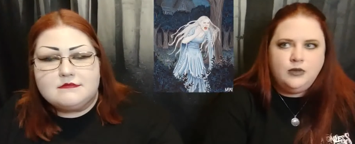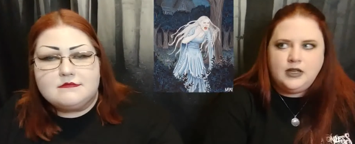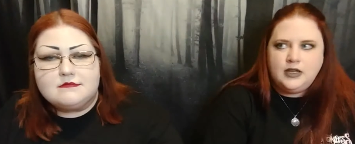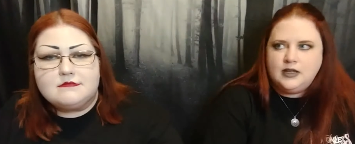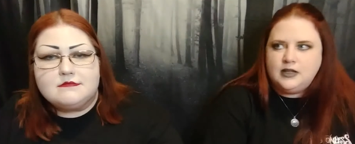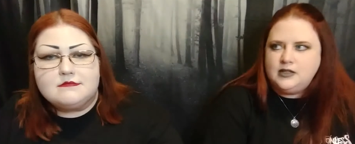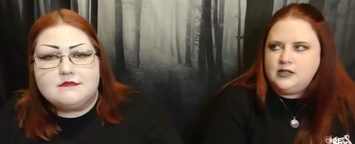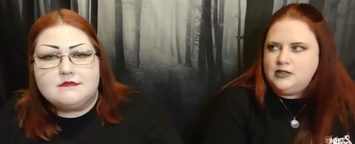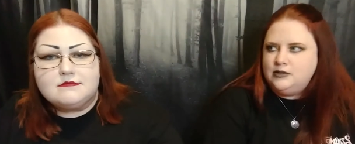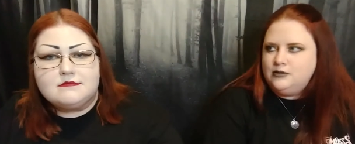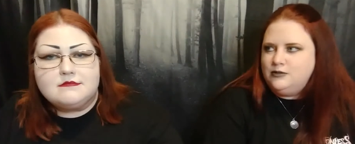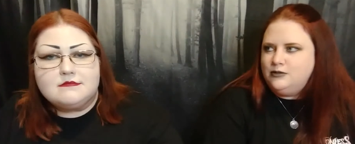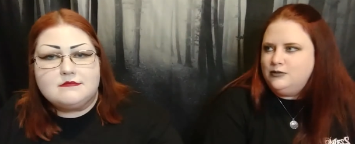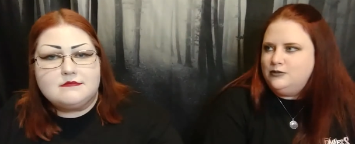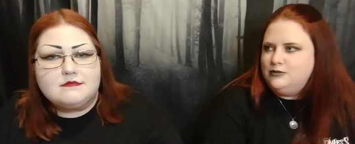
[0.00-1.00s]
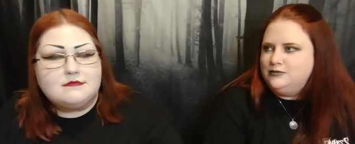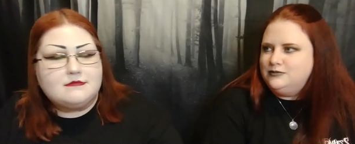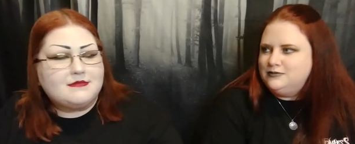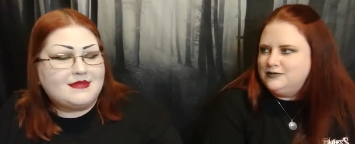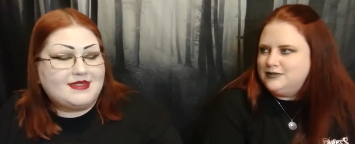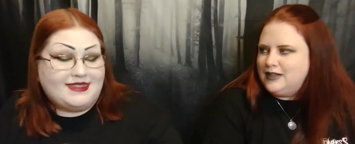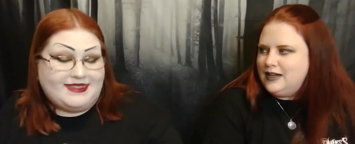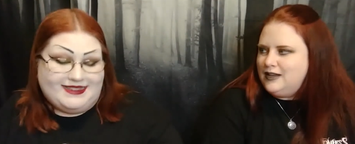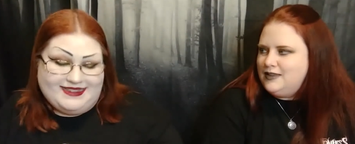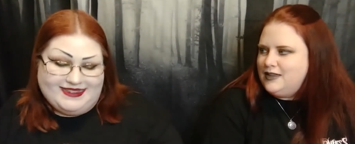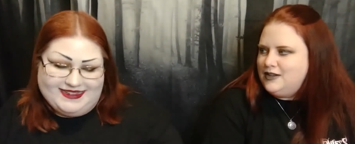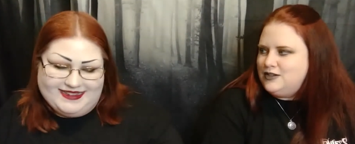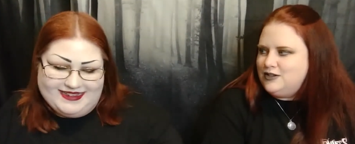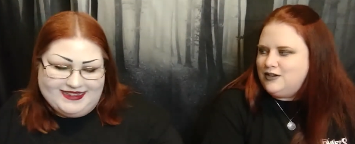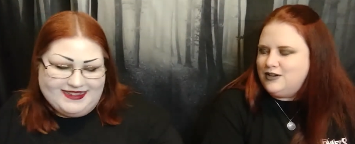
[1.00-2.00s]
Speaker 1: we get into kind of
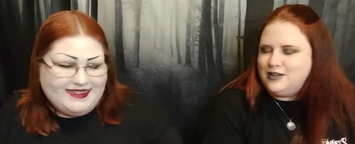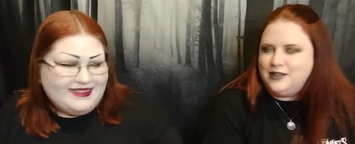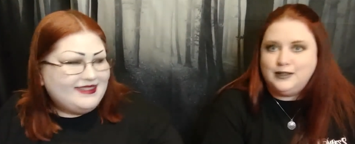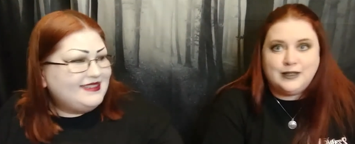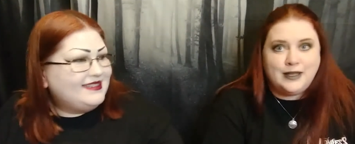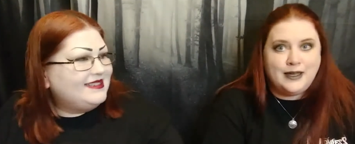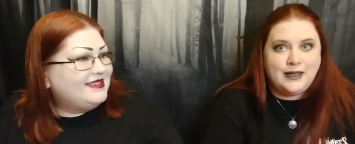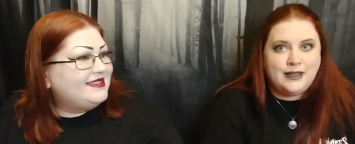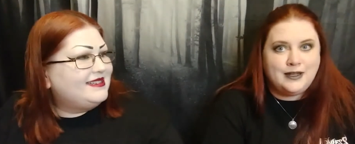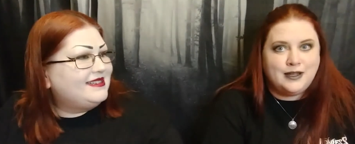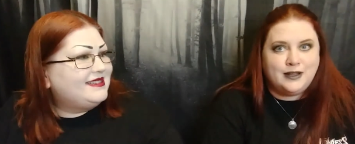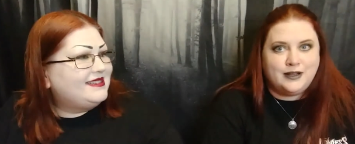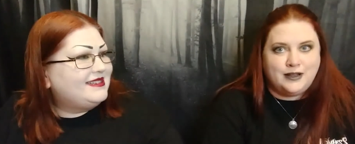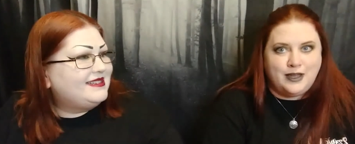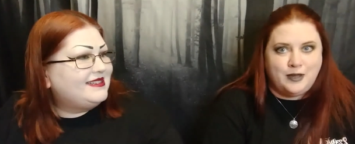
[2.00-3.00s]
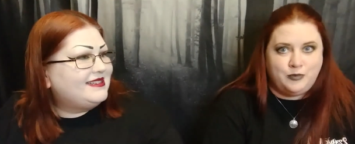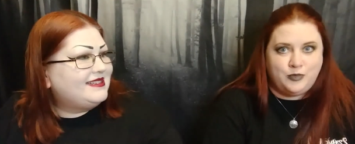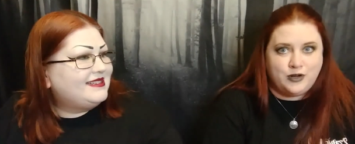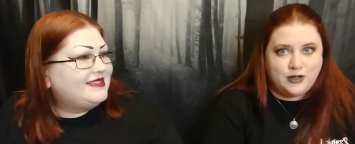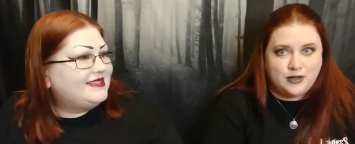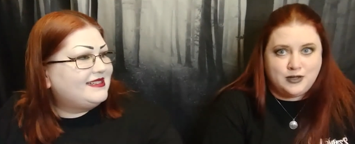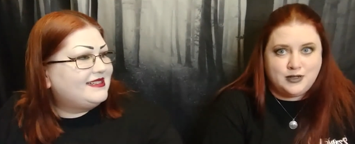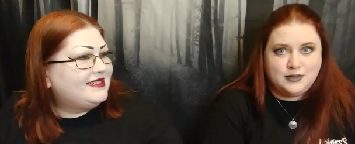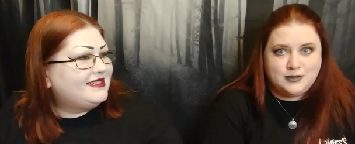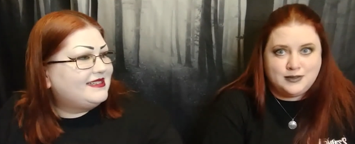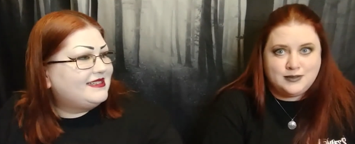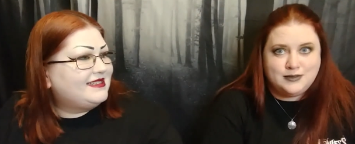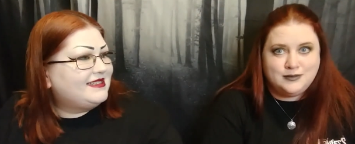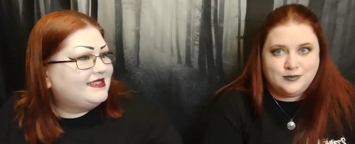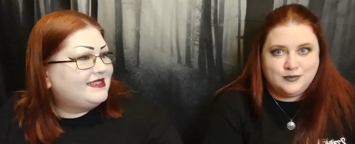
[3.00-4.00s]
that dark and light
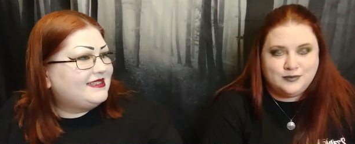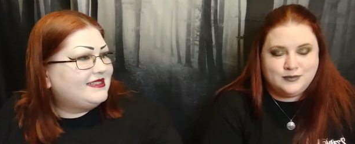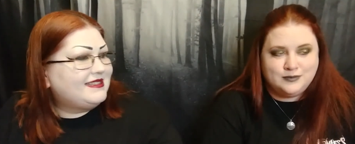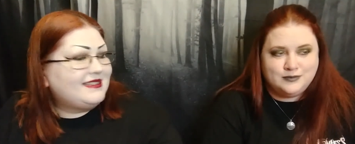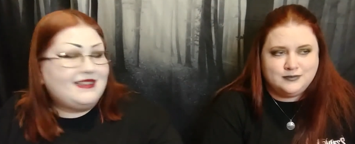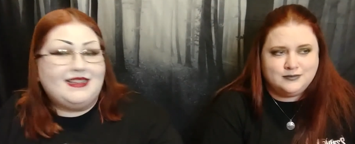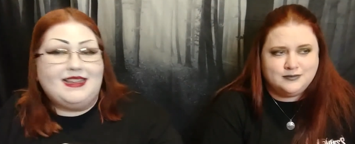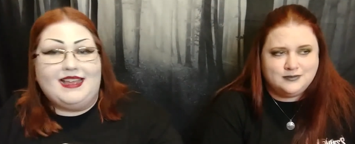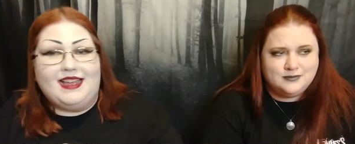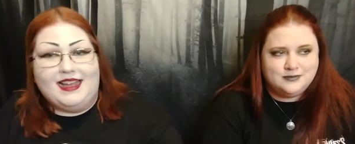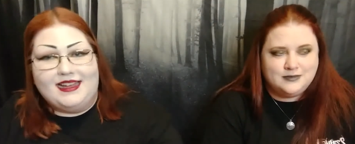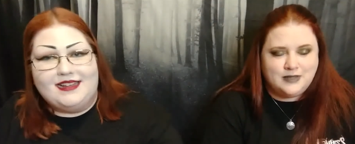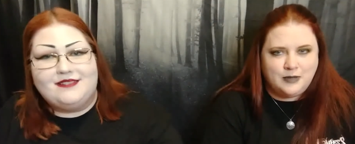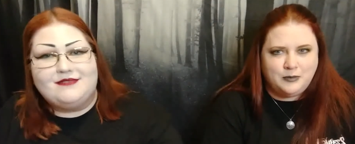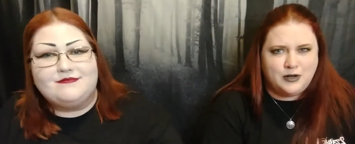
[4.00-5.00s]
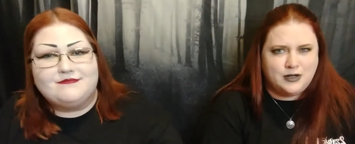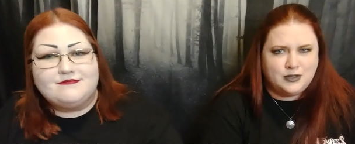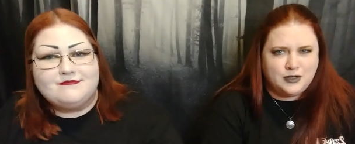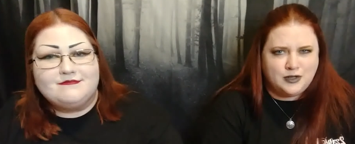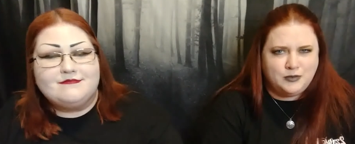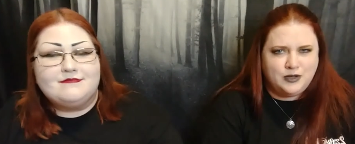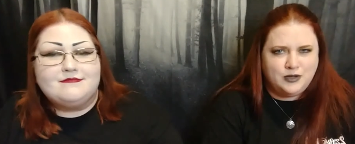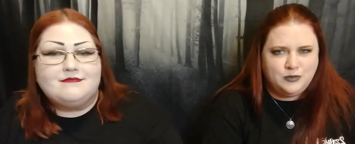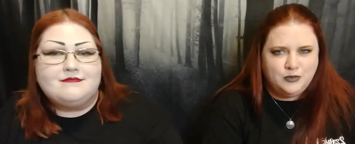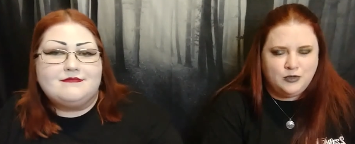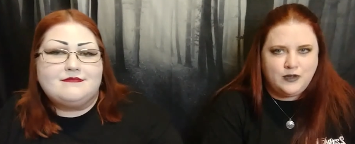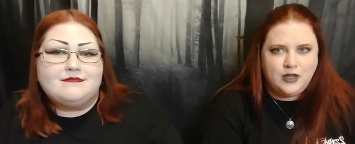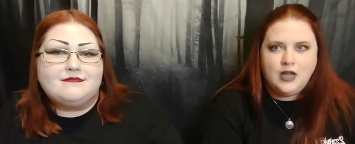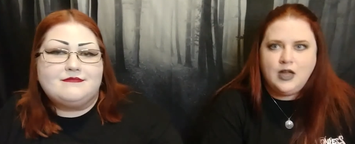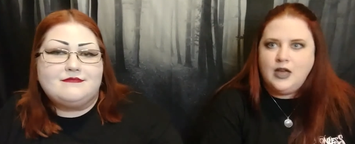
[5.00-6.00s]
leprechauns. Yeah. And we're not talking about the
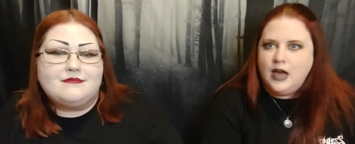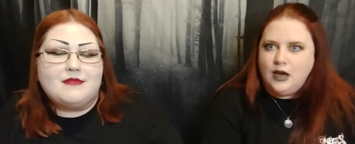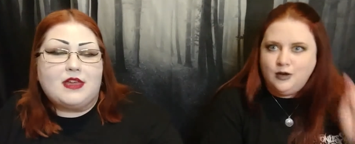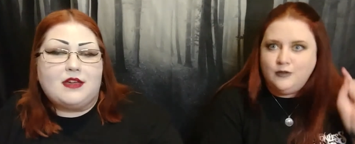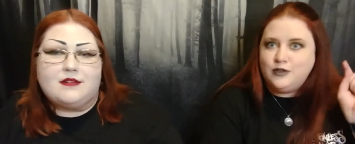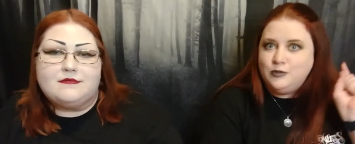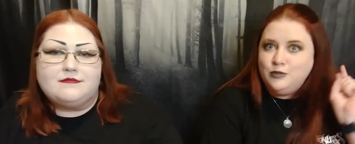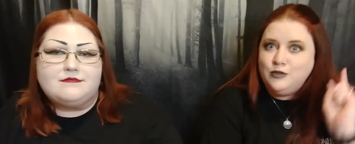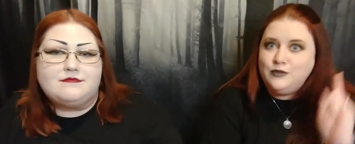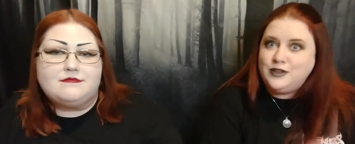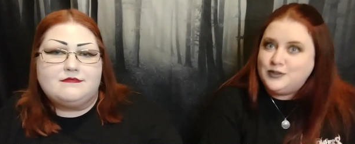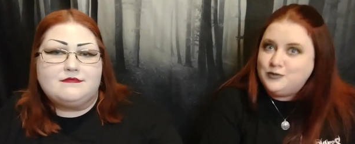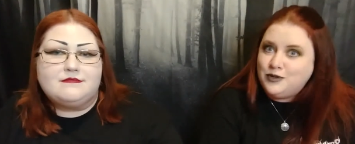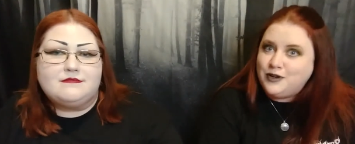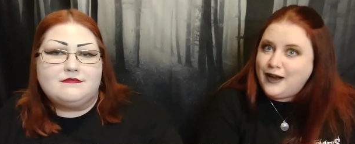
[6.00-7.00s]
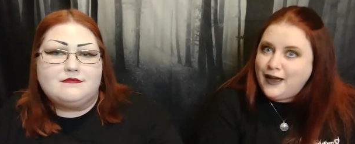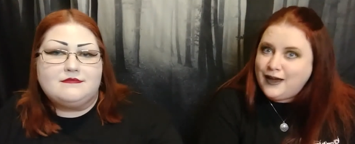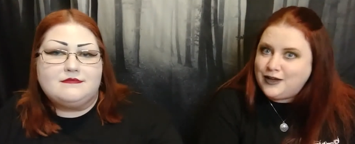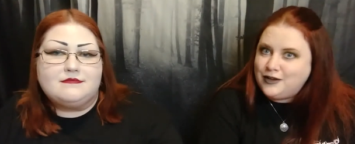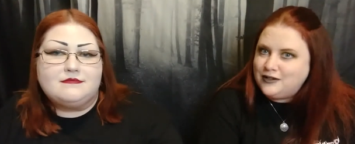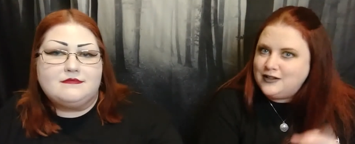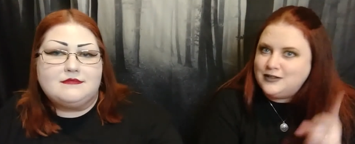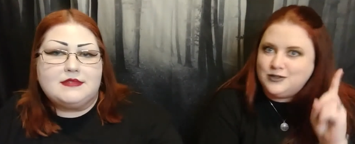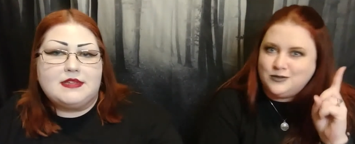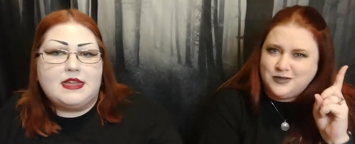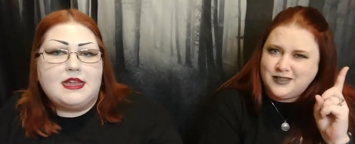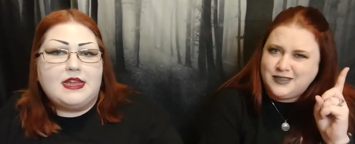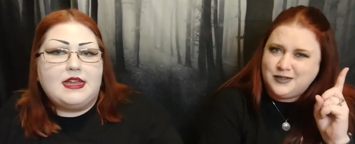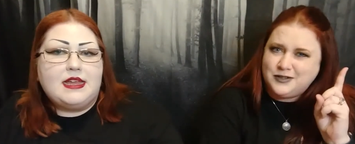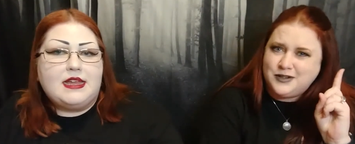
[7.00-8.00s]
movie. No. However, the movie is more accurate as to
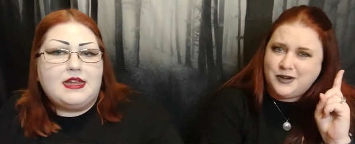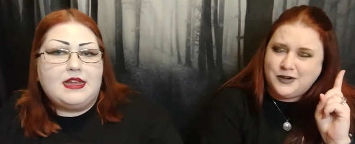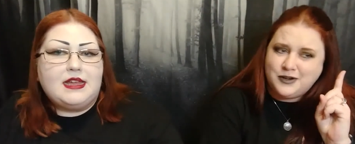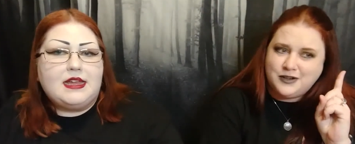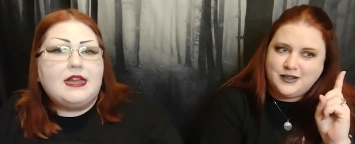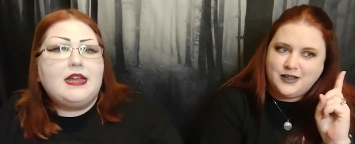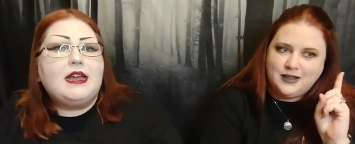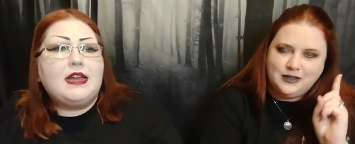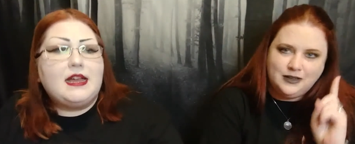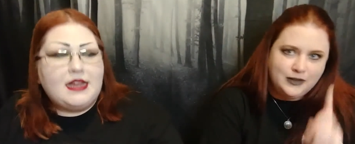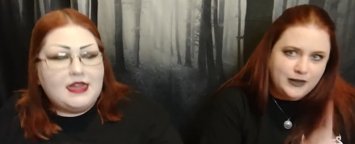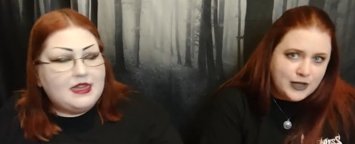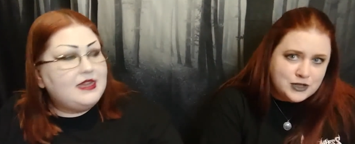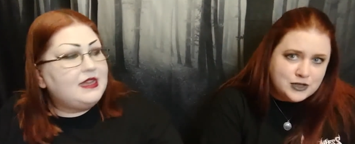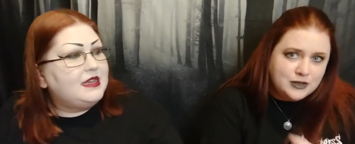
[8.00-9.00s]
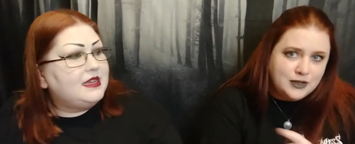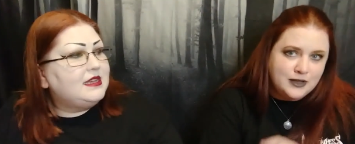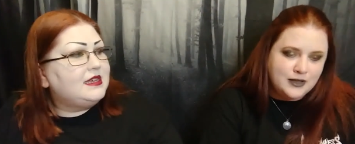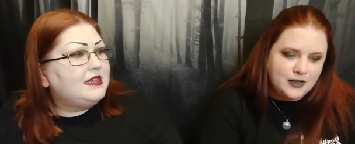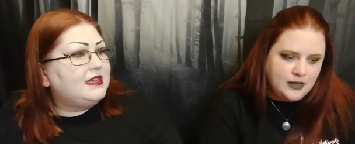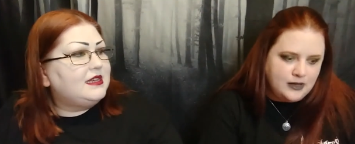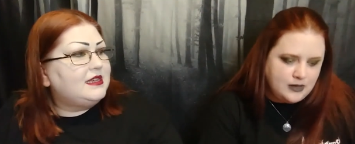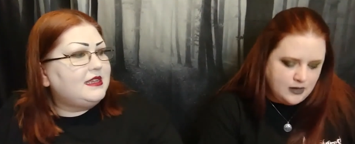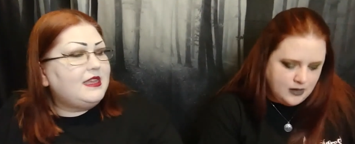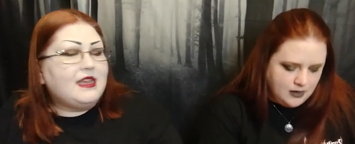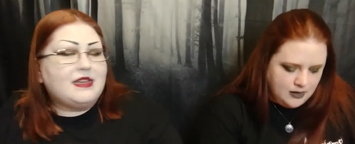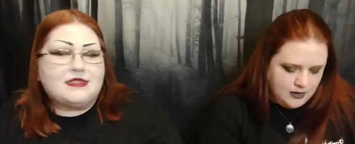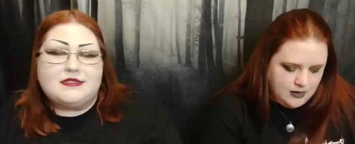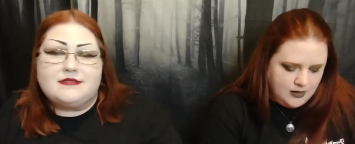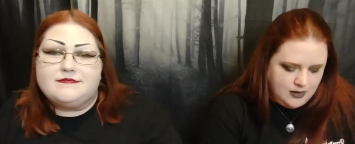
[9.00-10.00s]
what they are allegedly like.
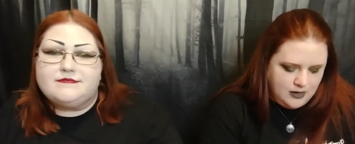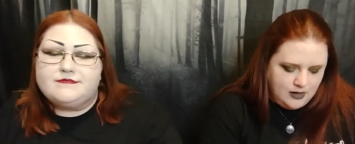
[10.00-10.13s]
Yes.